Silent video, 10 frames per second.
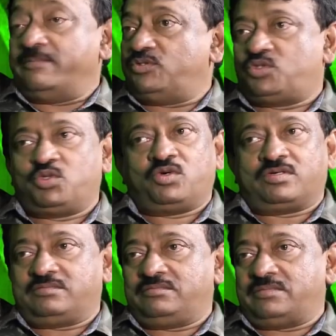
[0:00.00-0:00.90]
I'm
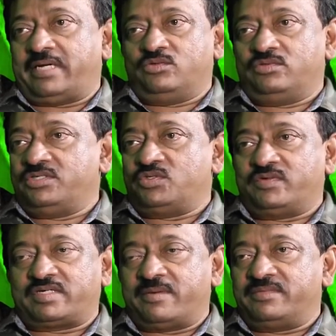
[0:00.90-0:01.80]
sure. I don't think she
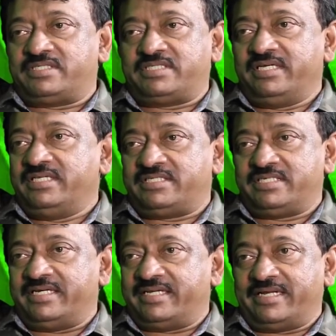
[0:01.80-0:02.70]
would have committed a single
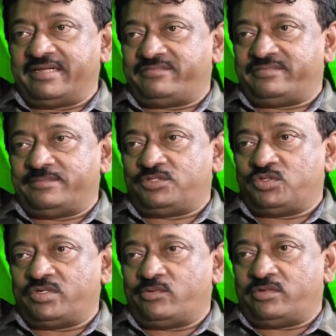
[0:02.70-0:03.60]
sin in her life. I'm
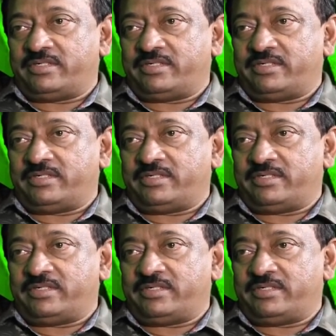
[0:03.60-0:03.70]
sure about